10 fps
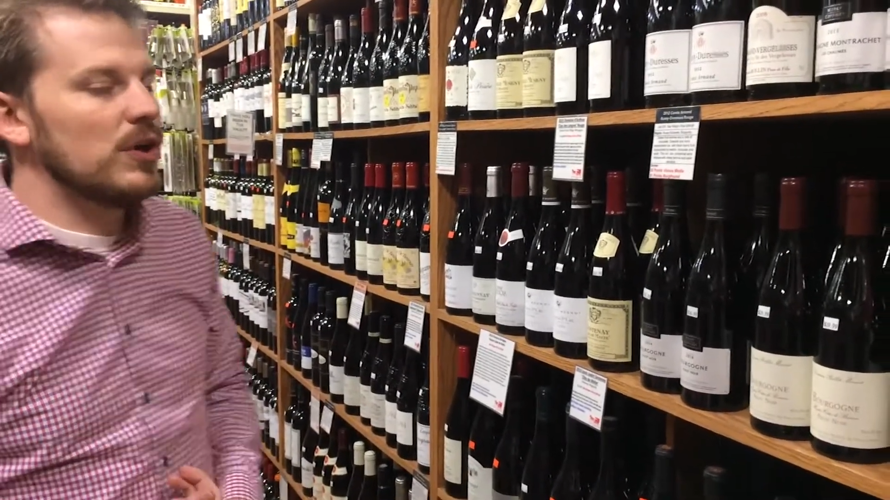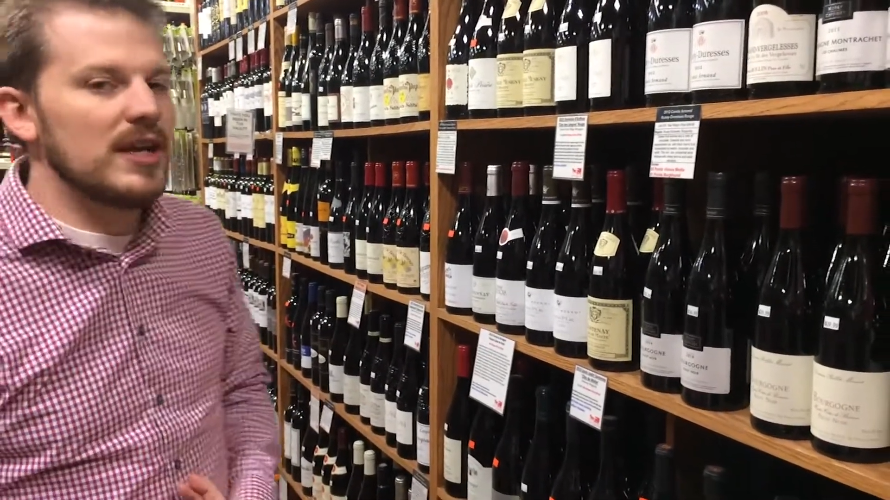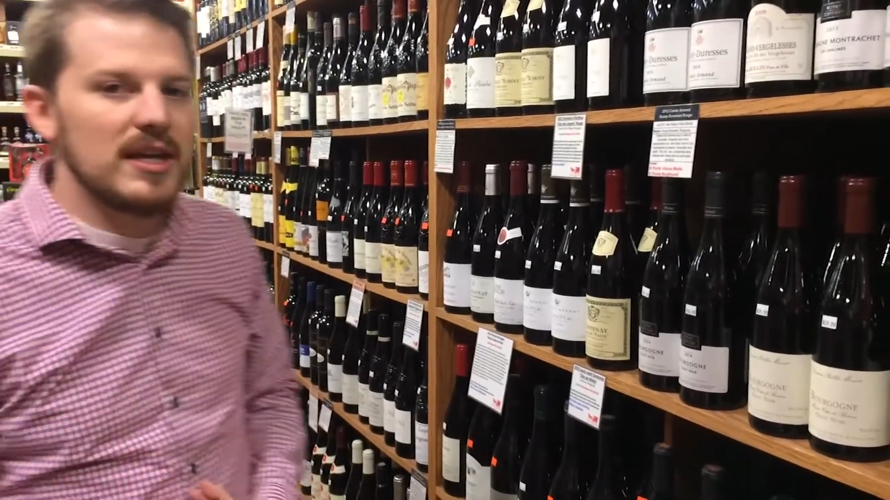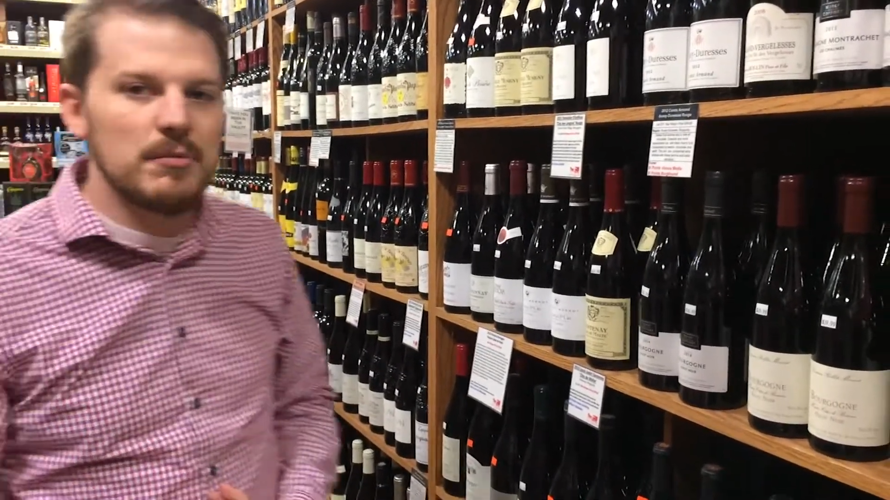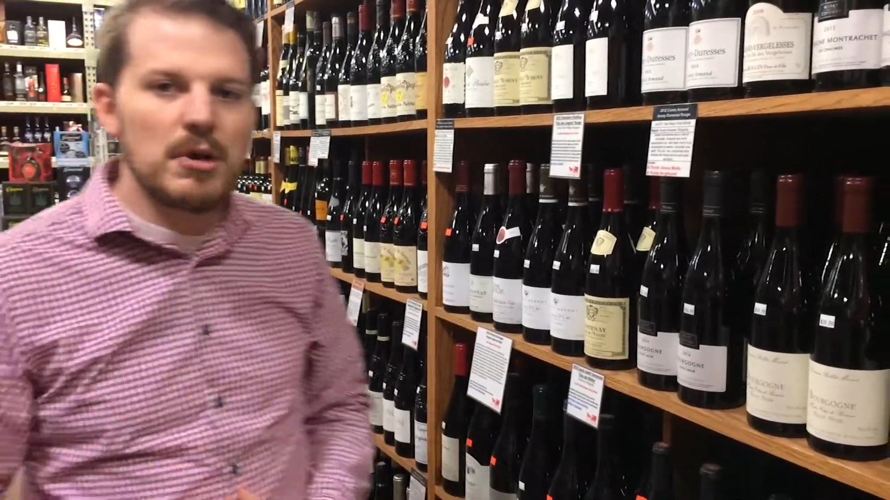
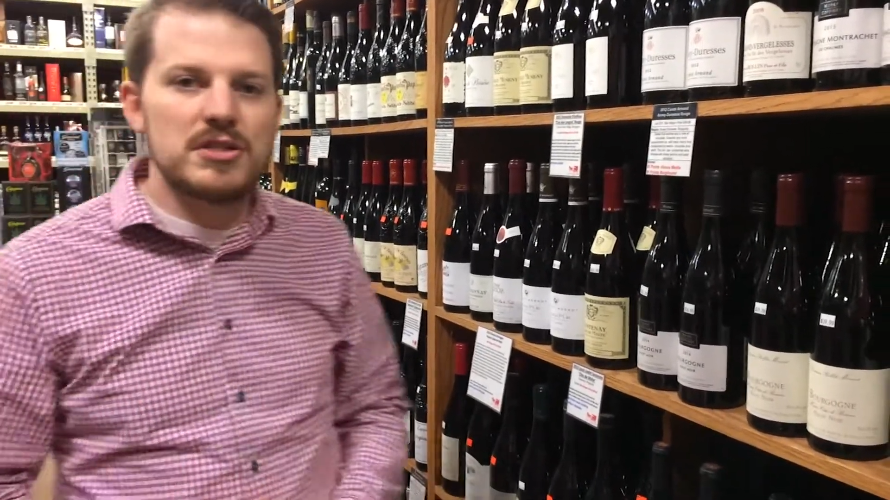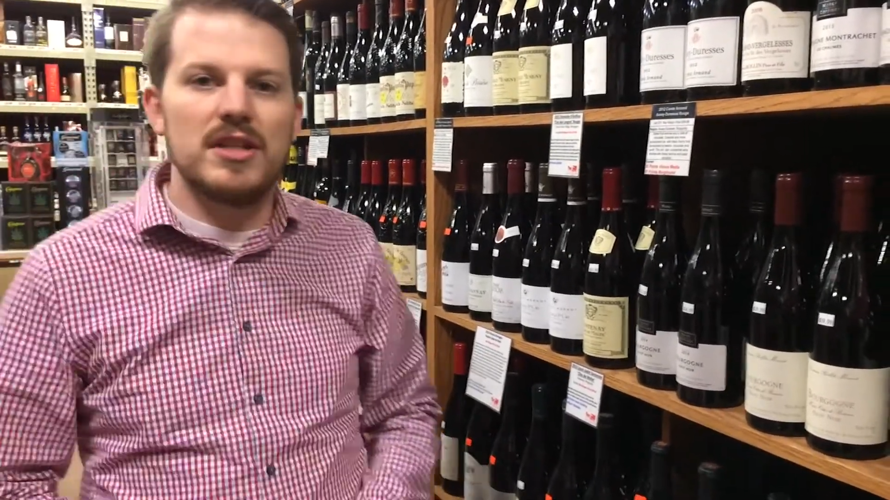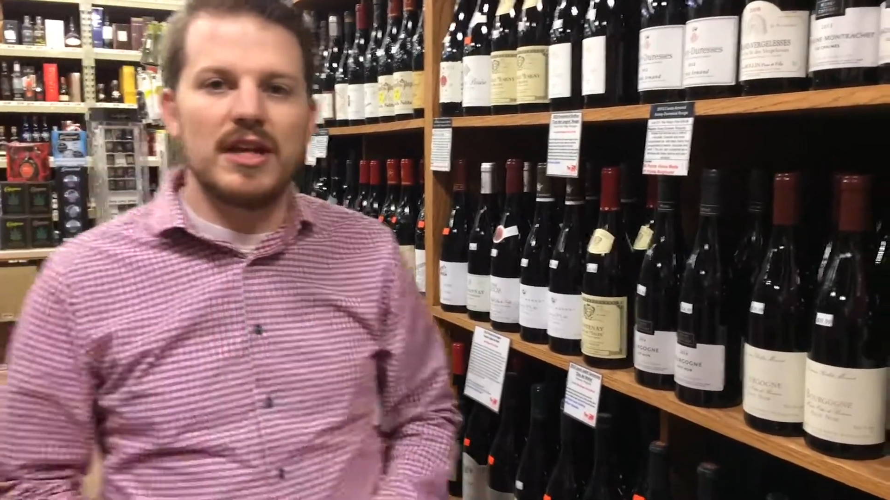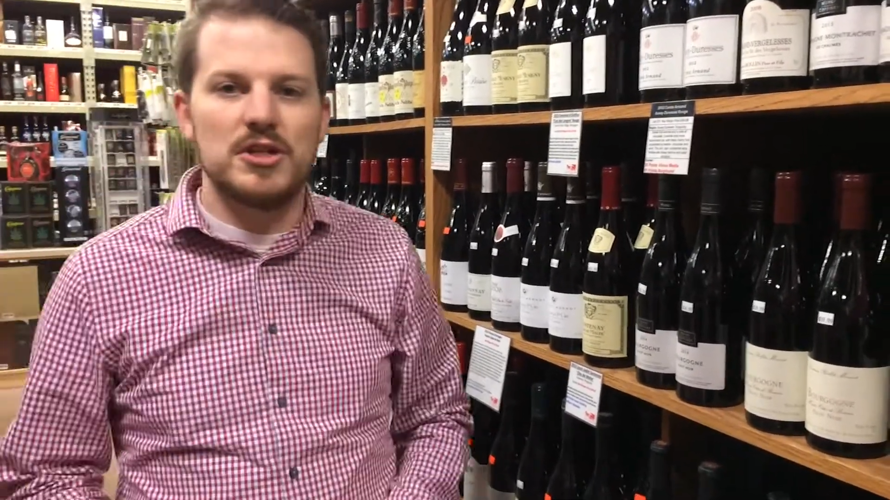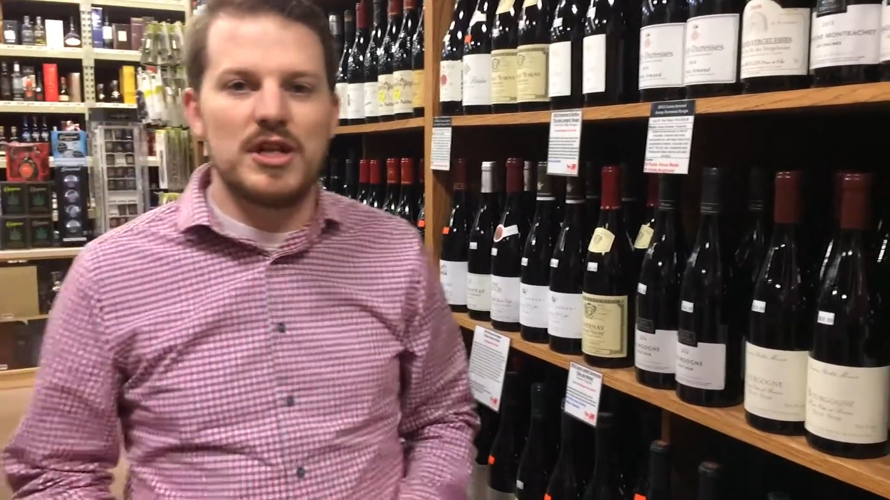Again, much
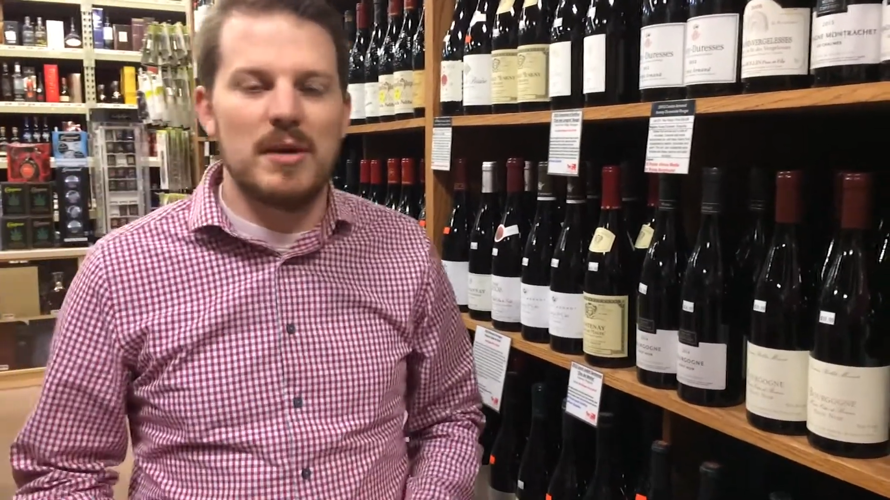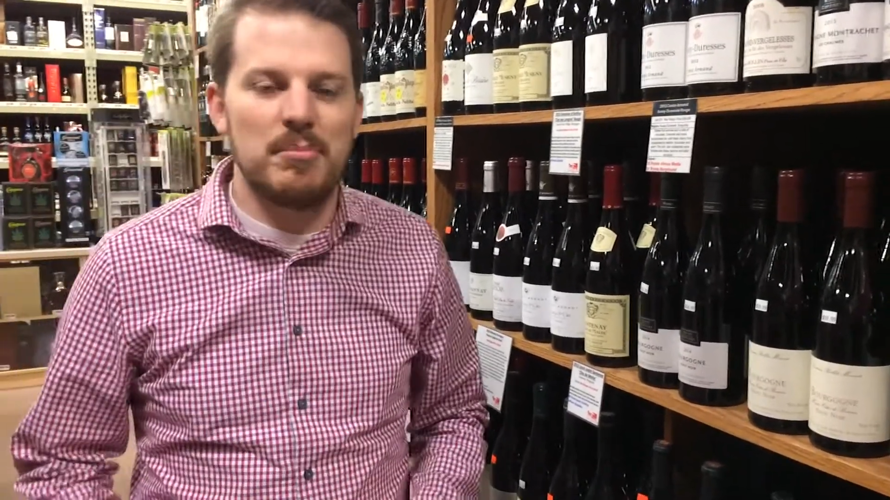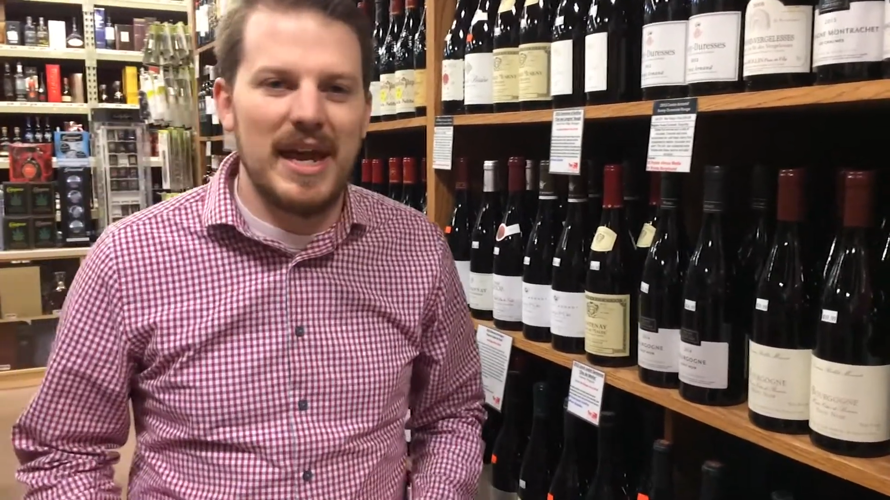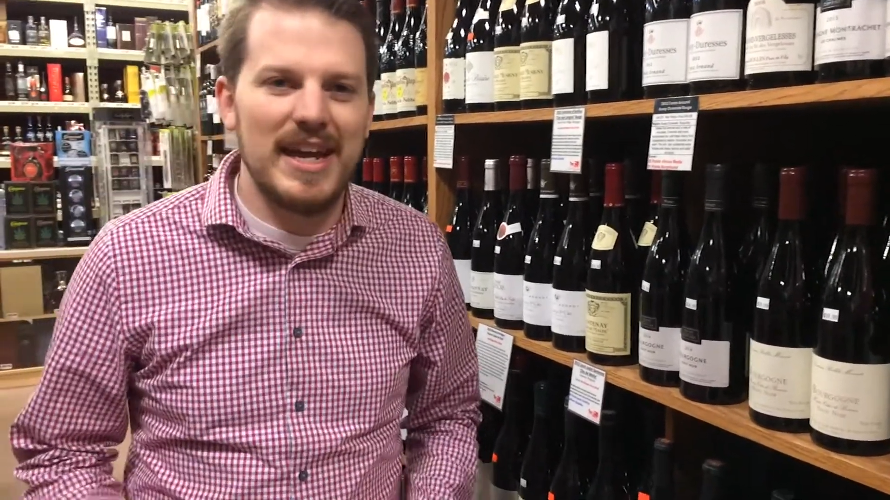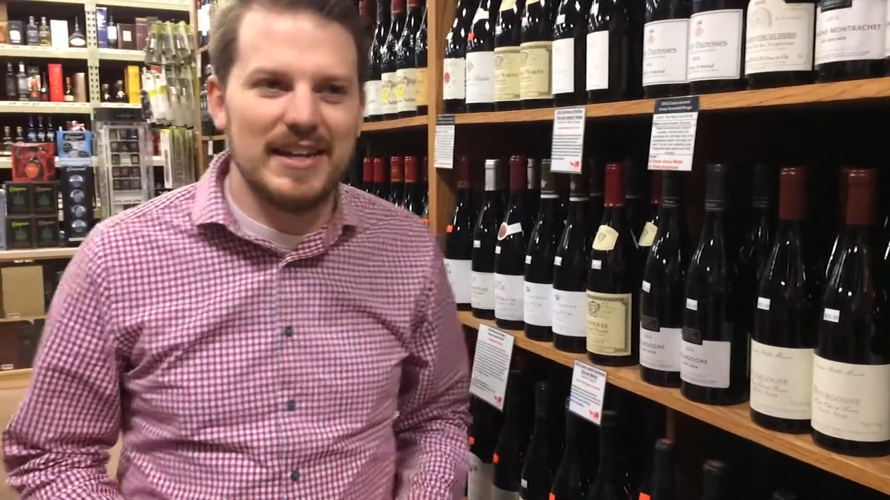like Champagne,